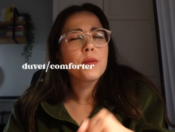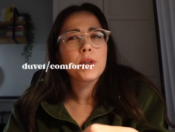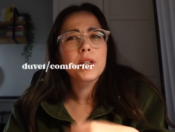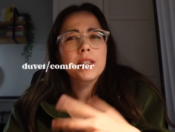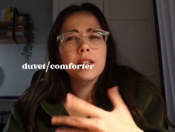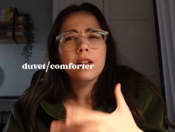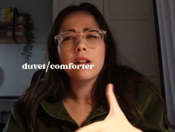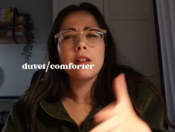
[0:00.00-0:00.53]
what
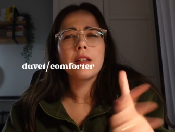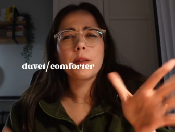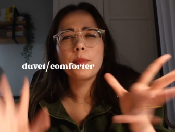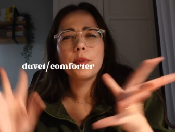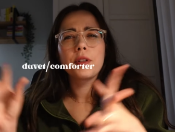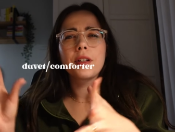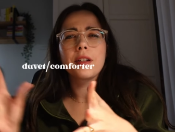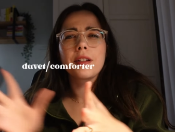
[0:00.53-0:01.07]
is it called? I
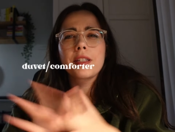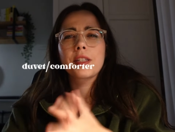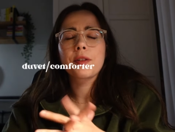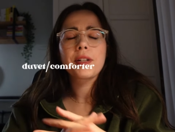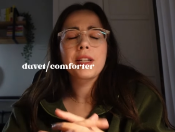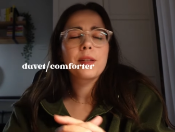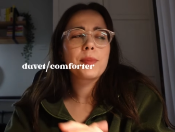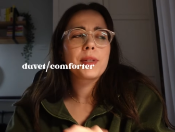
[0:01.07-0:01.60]
put it on the
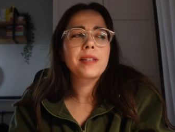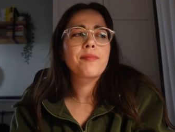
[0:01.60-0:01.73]
screen, but